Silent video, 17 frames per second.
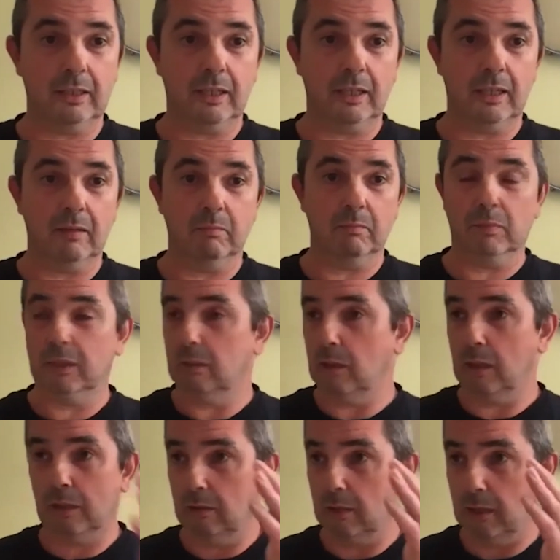And
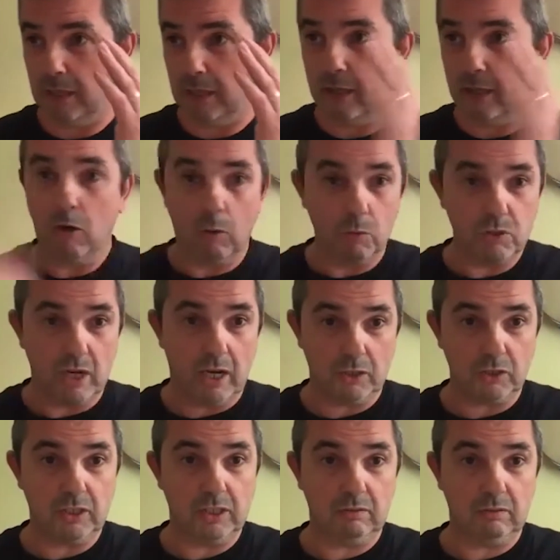I always
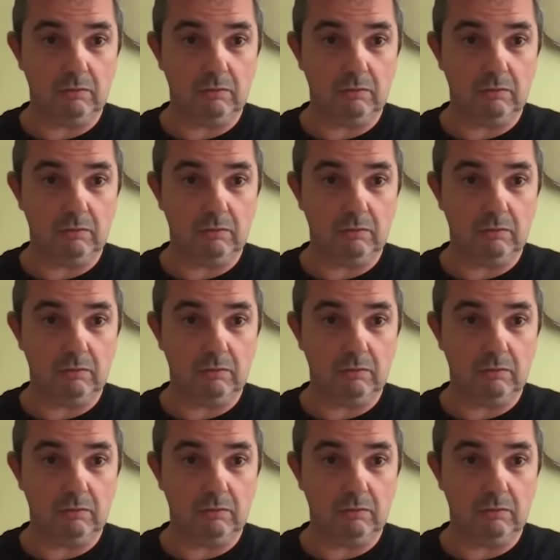ask,